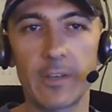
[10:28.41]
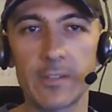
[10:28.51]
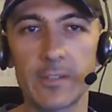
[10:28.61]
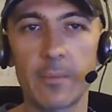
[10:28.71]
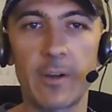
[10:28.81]

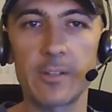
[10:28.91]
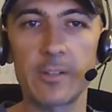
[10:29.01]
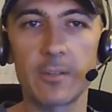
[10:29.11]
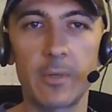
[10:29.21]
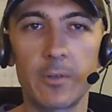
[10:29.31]
Some areas
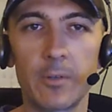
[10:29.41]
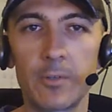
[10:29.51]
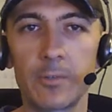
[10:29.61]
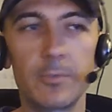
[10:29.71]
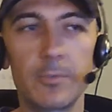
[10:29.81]
that we all
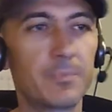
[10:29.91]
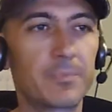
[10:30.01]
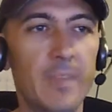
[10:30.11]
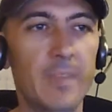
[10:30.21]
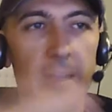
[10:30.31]
do
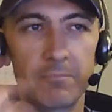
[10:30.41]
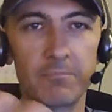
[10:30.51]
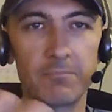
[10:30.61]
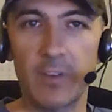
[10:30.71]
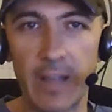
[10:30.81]
that
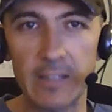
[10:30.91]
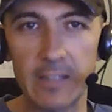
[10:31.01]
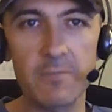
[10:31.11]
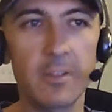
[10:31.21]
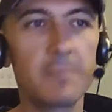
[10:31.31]
very
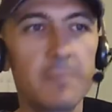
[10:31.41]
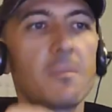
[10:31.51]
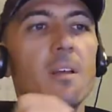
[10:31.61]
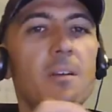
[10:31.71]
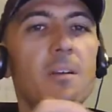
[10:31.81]
actively,
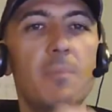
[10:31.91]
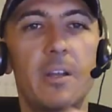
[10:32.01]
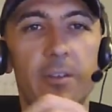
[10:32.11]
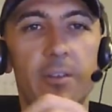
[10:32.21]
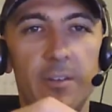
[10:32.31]
but